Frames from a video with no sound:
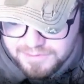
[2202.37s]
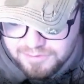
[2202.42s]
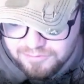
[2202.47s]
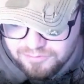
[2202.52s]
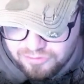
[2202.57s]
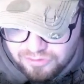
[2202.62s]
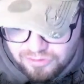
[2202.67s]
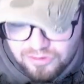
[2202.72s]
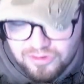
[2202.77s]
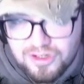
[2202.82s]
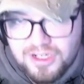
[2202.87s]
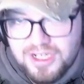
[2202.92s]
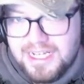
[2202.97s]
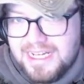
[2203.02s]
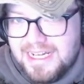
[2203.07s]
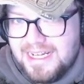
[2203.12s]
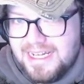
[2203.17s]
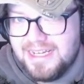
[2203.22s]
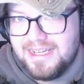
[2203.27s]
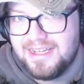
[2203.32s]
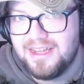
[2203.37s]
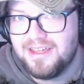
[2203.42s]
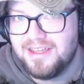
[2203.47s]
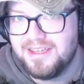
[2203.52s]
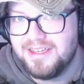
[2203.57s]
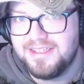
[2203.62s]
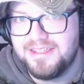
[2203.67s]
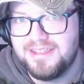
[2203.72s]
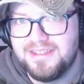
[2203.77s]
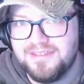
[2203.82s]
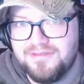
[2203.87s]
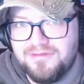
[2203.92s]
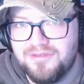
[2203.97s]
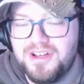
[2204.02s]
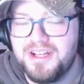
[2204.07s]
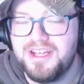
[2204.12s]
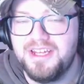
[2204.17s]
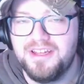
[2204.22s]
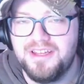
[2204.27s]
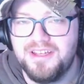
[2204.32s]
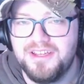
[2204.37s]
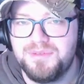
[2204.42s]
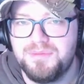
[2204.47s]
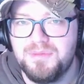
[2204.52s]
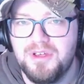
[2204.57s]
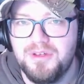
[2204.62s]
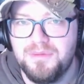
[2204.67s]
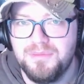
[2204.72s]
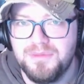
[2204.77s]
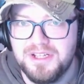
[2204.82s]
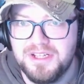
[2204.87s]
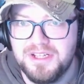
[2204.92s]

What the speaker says: really nice moment in